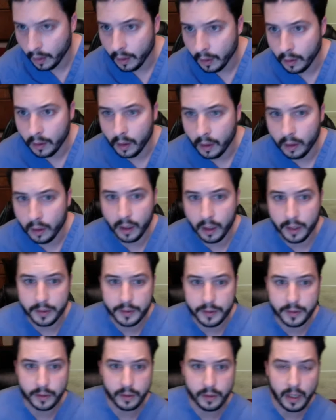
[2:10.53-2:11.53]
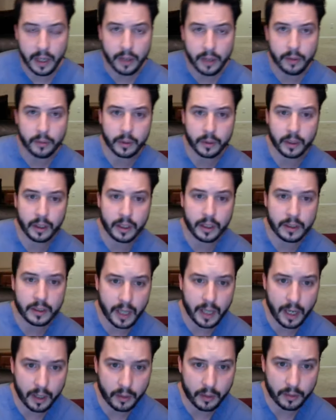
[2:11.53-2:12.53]
Alright, so now we're going to
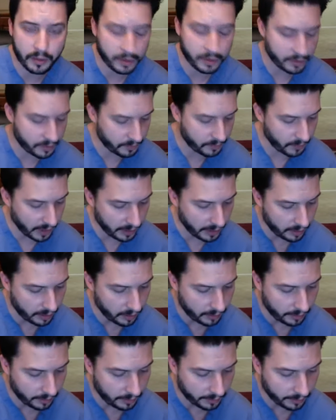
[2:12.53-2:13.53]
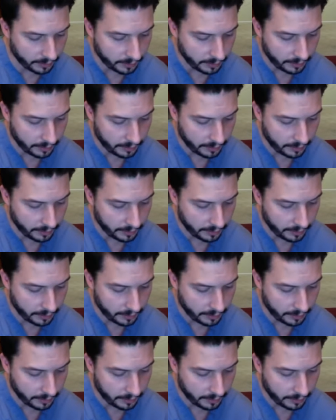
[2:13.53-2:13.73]
attack with the Spike Collar,